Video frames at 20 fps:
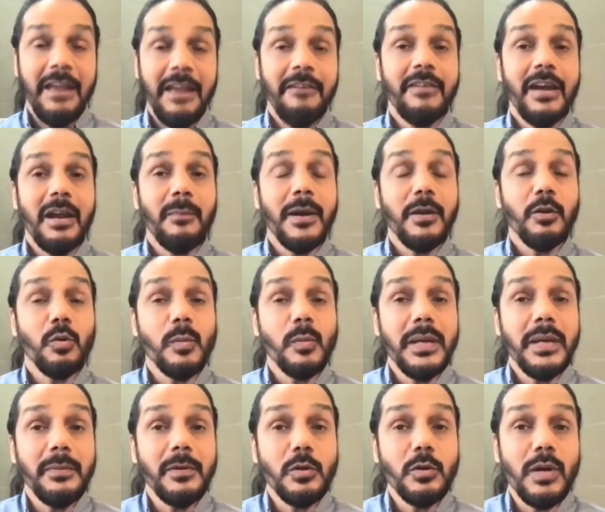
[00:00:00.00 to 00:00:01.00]
whereby you will be
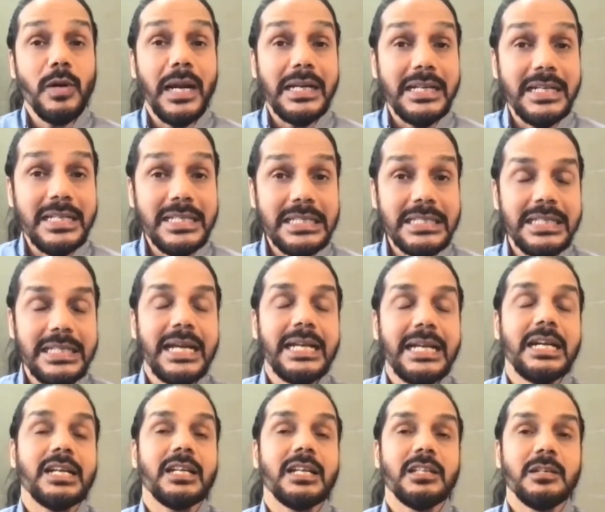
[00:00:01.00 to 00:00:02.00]
able to understand
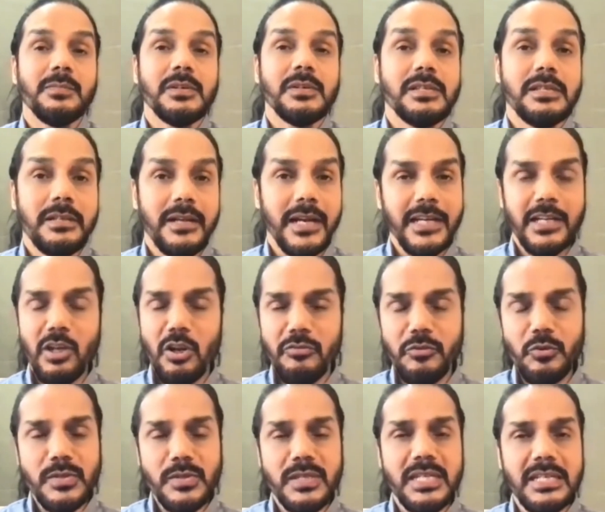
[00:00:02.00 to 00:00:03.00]
another person. Right now, if
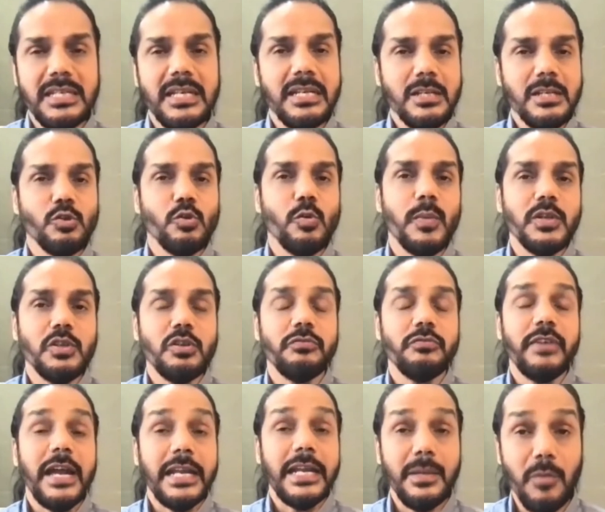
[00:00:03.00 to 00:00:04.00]
you see, there is so much of
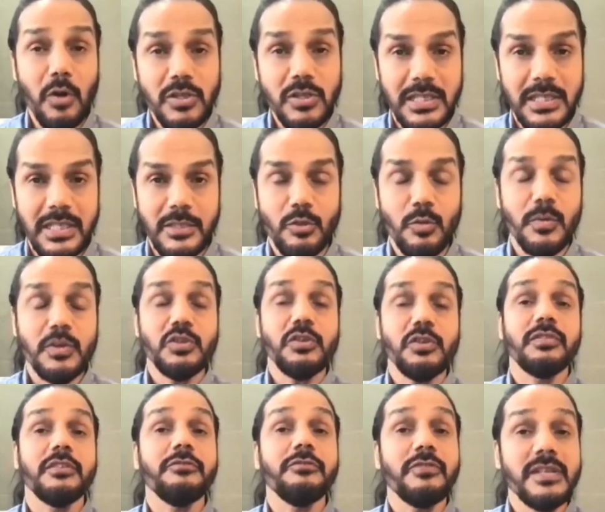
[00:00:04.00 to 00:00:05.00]
animosity, so much of
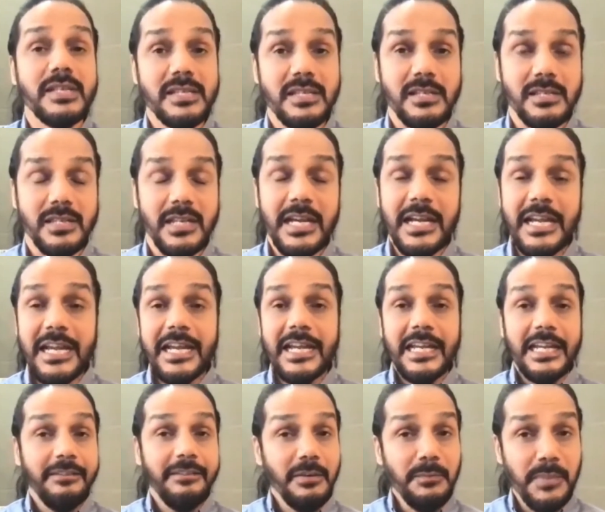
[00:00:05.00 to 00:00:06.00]
differences,
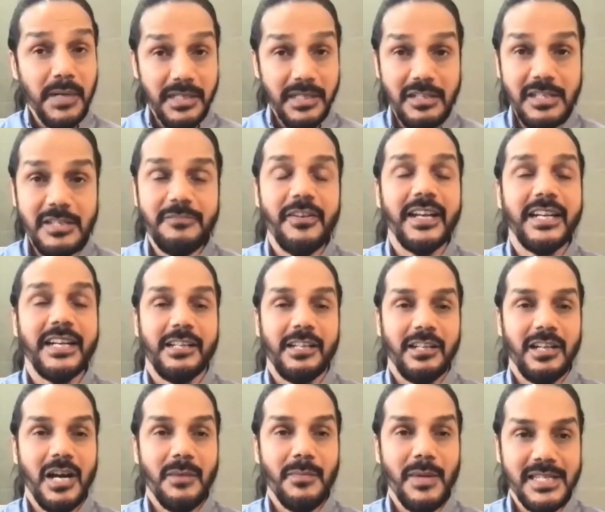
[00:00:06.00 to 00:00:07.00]
even brothers fight
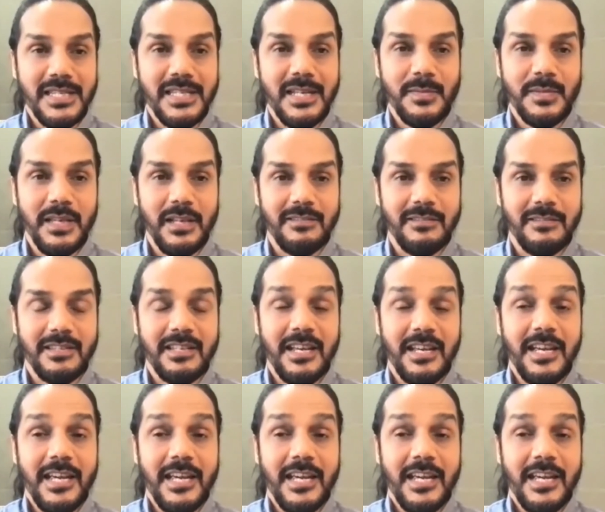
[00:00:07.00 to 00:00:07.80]
amongst themselves.